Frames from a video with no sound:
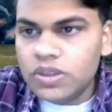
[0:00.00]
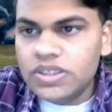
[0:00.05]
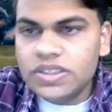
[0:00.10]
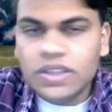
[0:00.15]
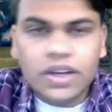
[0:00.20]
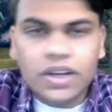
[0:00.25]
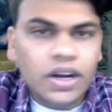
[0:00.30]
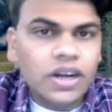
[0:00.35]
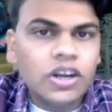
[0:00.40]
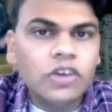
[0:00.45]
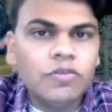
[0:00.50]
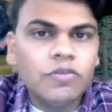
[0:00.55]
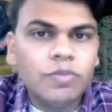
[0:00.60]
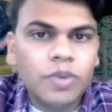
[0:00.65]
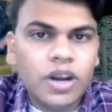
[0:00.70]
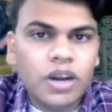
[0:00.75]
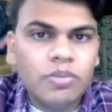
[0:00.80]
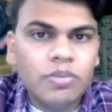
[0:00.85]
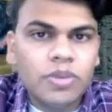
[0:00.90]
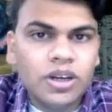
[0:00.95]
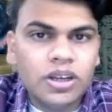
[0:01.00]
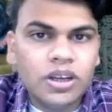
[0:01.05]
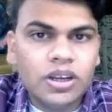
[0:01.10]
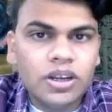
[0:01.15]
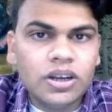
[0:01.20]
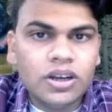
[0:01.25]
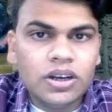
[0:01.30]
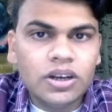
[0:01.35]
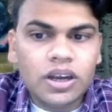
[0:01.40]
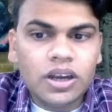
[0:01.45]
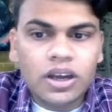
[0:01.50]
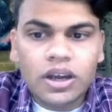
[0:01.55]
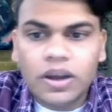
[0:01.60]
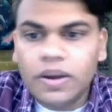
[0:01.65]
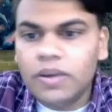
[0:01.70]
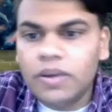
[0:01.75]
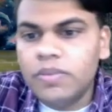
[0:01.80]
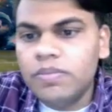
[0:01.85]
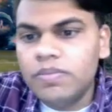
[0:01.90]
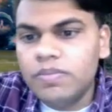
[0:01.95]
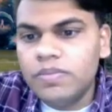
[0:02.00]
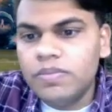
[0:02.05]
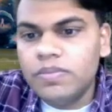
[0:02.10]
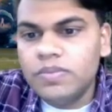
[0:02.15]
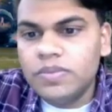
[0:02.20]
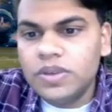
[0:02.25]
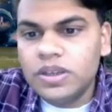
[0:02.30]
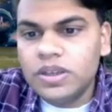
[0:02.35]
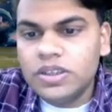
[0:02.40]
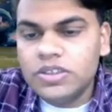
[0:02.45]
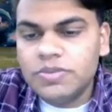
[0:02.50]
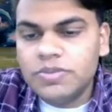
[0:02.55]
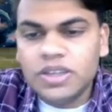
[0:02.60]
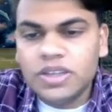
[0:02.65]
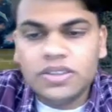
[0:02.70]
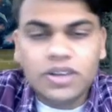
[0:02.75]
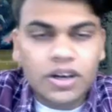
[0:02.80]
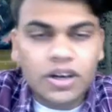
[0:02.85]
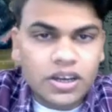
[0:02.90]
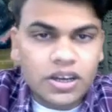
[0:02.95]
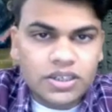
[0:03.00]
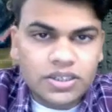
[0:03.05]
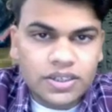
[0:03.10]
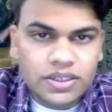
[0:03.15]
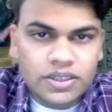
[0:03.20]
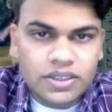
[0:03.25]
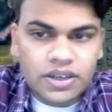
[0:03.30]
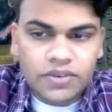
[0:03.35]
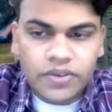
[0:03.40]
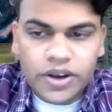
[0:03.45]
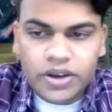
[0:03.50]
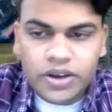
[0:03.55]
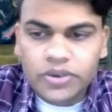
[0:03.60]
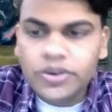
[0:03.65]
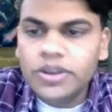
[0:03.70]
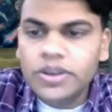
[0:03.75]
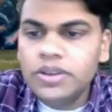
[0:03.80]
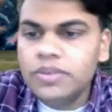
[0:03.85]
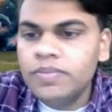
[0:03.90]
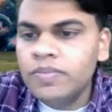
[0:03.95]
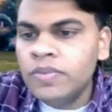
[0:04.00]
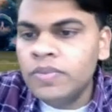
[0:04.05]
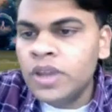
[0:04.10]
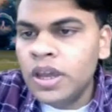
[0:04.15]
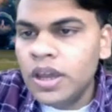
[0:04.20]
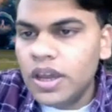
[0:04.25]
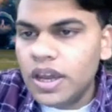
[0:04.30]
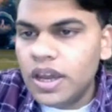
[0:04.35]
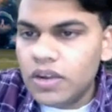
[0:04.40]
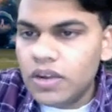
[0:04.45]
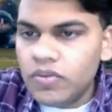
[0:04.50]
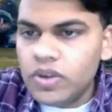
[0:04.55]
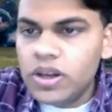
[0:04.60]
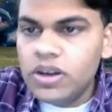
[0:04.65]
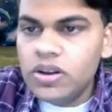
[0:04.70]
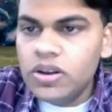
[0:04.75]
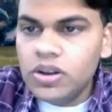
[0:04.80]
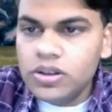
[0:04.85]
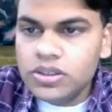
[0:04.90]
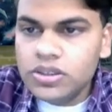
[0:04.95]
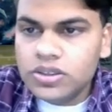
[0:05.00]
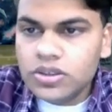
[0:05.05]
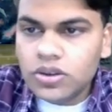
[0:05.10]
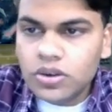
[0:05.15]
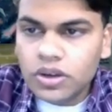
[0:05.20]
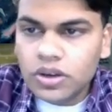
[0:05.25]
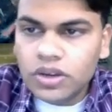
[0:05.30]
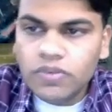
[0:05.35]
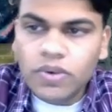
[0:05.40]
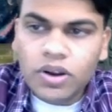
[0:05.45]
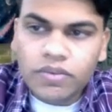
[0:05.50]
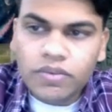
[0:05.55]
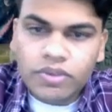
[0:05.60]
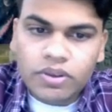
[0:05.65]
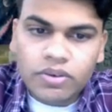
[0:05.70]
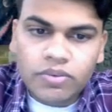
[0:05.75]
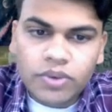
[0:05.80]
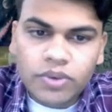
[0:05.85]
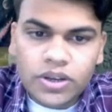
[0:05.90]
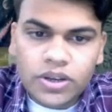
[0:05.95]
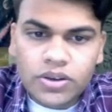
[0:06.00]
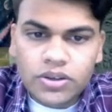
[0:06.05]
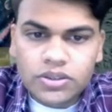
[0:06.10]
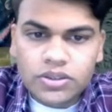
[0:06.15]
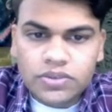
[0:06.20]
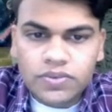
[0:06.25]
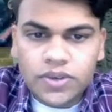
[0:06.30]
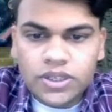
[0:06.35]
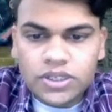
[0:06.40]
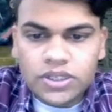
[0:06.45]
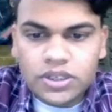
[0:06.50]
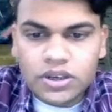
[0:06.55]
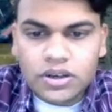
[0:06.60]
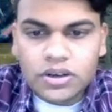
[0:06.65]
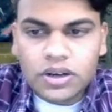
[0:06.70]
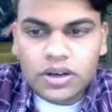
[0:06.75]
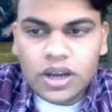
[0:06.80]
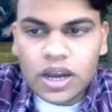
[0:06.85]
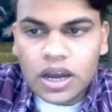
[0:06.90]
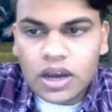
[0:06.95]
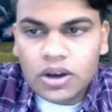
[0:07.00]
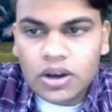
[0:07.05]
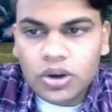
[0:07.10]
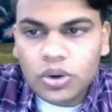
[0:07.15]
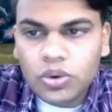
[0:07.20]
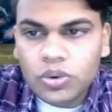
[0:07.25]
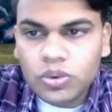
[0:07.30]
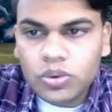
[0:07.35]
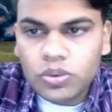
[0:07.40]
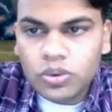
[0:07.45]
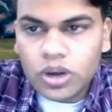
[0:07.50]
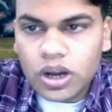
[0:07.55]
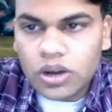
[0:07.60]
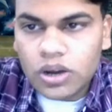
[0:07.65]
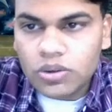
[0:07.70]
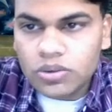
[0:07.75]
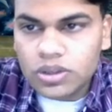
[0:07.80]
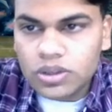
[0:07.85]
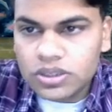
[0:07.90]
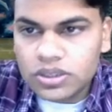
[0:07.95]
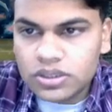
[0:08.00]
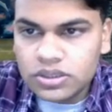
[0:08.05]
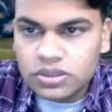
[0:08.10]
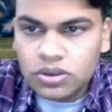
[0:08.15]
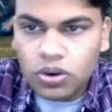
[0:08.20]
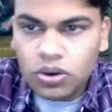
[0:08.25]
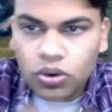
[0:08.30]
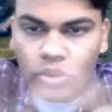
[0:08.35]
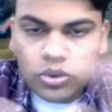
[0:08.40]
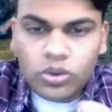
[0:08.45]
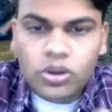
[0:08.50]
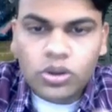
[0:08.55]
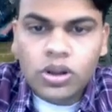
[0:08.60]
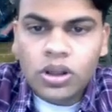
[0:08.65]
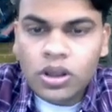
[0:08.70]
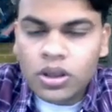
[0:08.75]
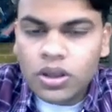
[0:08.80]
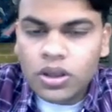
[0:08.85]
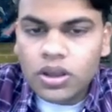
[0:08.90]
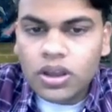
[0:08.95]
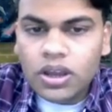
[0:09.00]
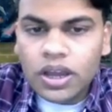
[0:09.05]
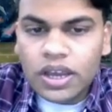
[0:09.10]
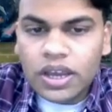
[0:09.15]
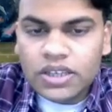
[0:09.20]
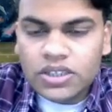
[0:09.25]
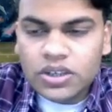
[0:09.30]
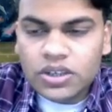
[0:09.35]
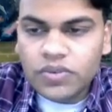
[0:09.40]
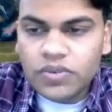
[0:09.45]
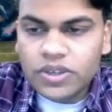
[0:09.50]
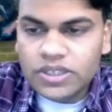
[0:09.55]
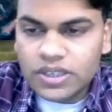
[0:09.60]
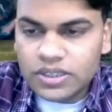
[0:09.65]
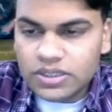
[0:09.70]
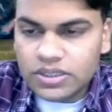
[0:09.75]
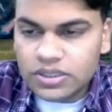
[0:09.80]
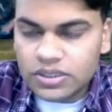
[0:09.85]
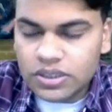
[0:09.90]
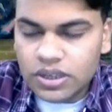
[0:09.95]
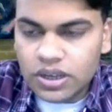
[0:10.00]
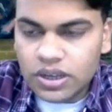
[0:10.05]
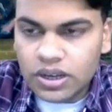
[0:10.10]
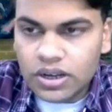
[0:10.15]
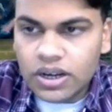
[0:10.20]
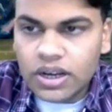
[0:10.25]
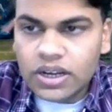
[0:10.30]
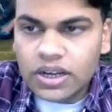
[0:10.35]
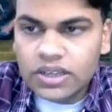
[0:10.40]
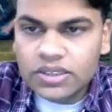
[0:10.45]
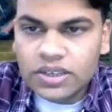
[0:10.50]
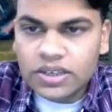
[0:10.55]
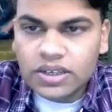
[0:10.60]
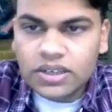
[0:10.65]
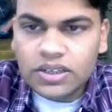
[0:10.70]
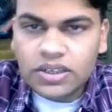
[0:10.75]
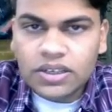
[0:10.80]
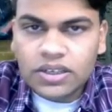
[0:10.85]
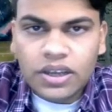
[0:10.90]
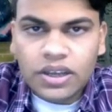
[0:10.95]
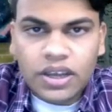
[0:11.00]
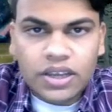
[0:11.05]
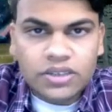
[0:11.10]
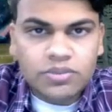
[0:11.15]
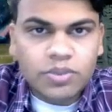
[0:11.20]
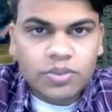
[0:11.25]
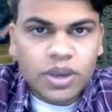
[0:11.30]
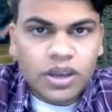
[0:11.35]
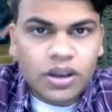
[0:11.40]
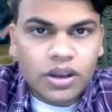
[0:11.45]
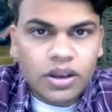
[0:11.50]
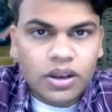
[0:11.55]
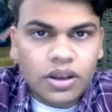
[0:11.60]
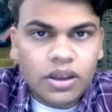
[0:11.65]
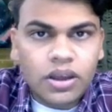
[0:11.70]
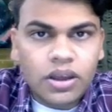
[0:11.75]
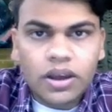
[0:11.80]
rate of parameter space reduction that we are doing. And we'll also in one of the videos feature how this whole astrophysics data set has been